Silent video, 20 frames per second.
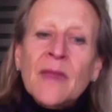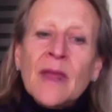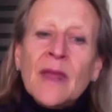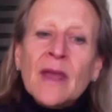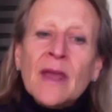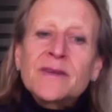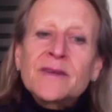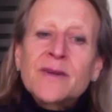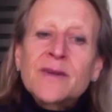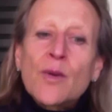
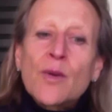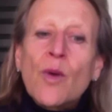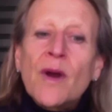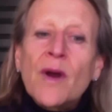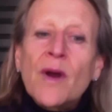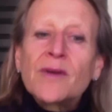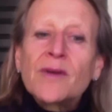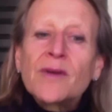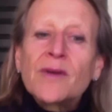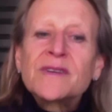So what are
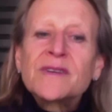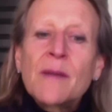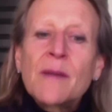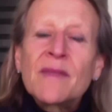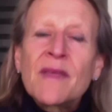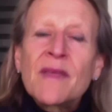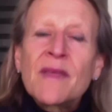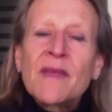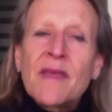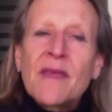some of
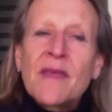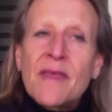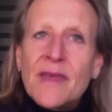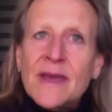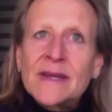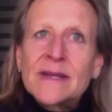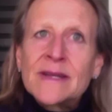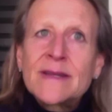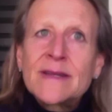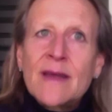the
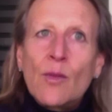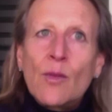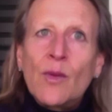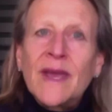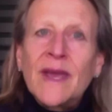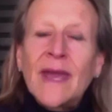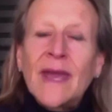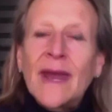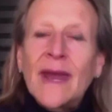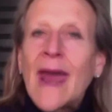things that
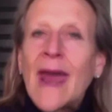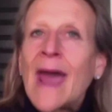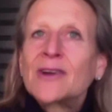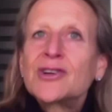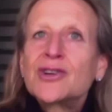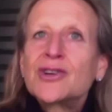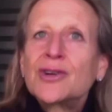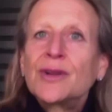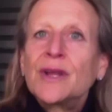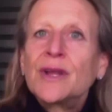we can
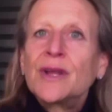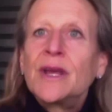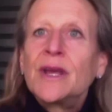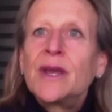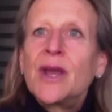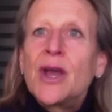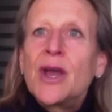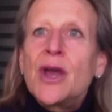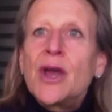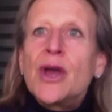
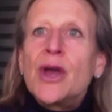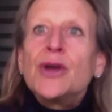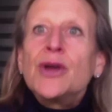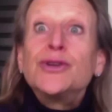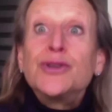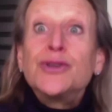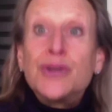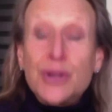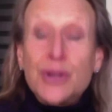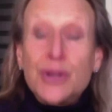actually
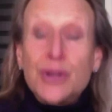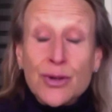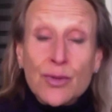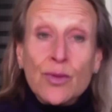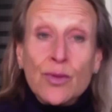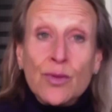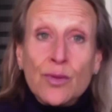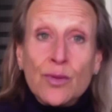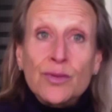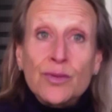
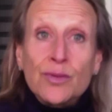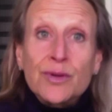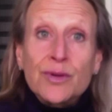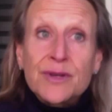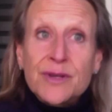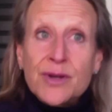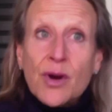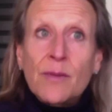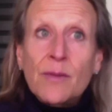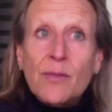do
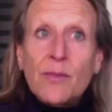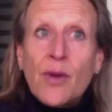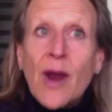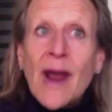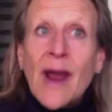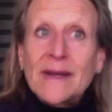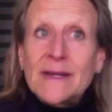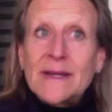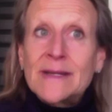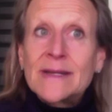to
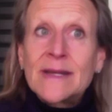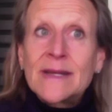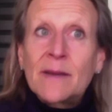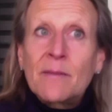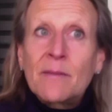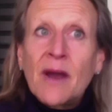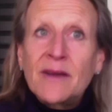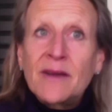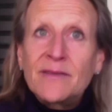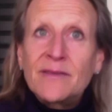start
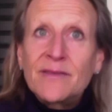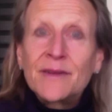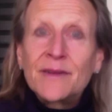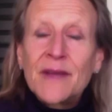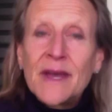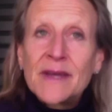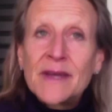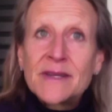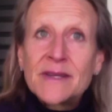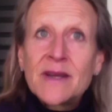practicing
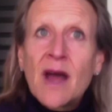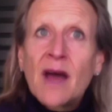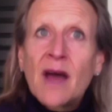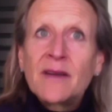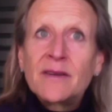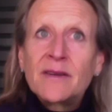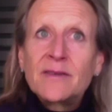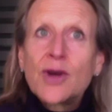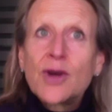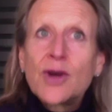
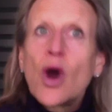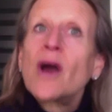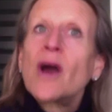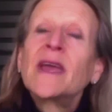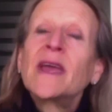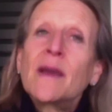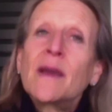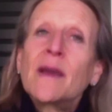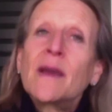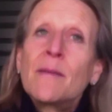mindfulness? Not
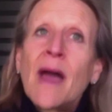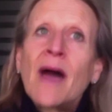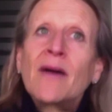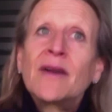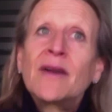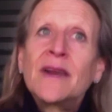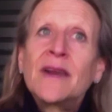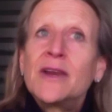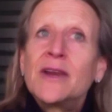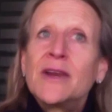talking
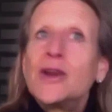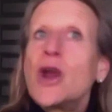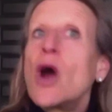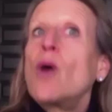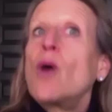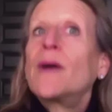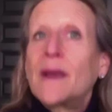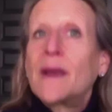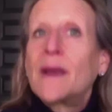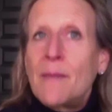about it and
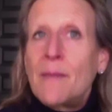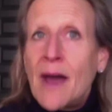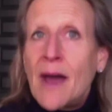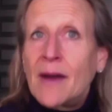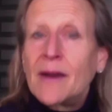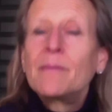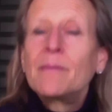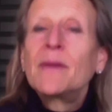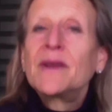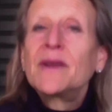knowing
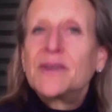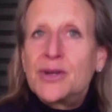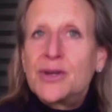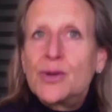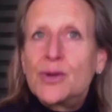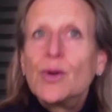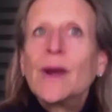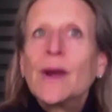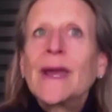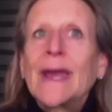about it,
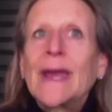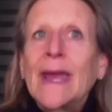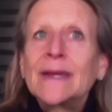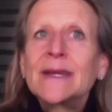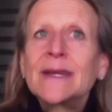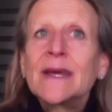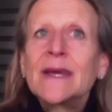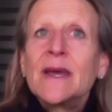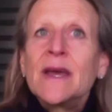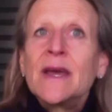but doing it.
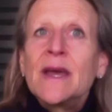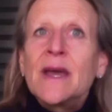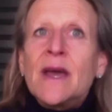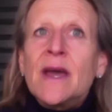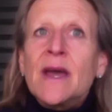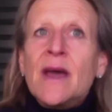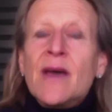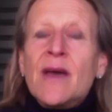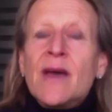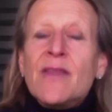
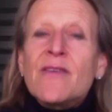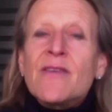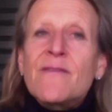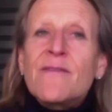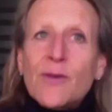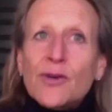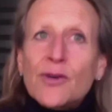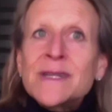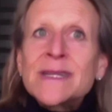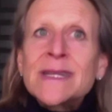The
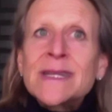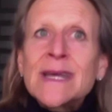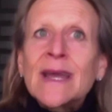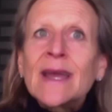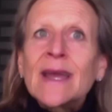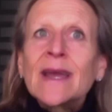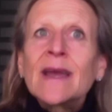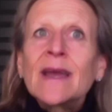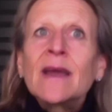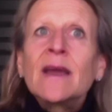first
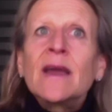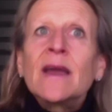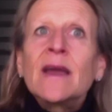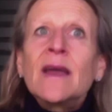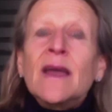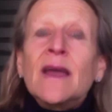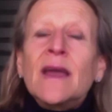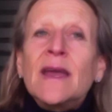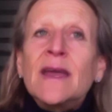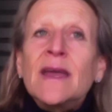thing
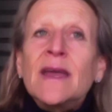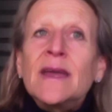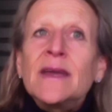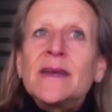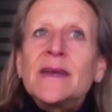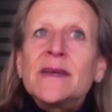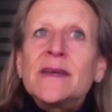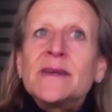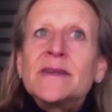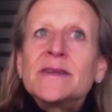
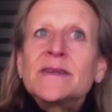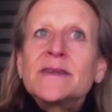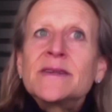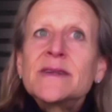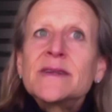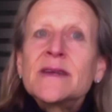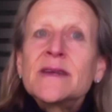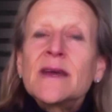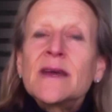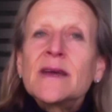is
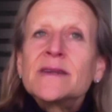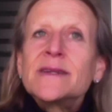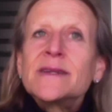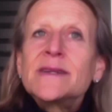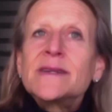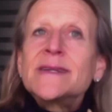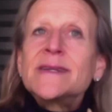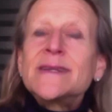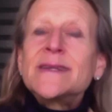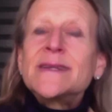
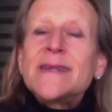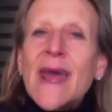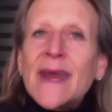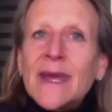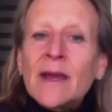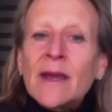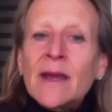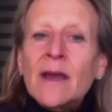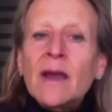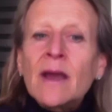
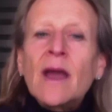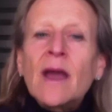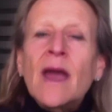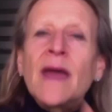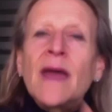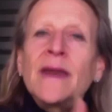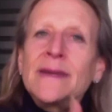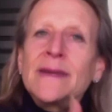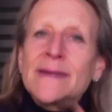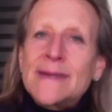setting an
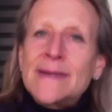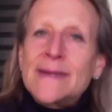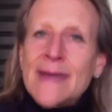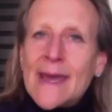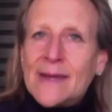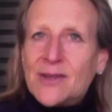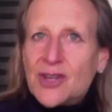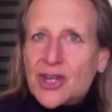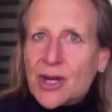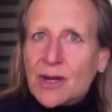
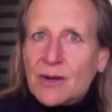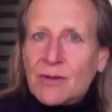intention.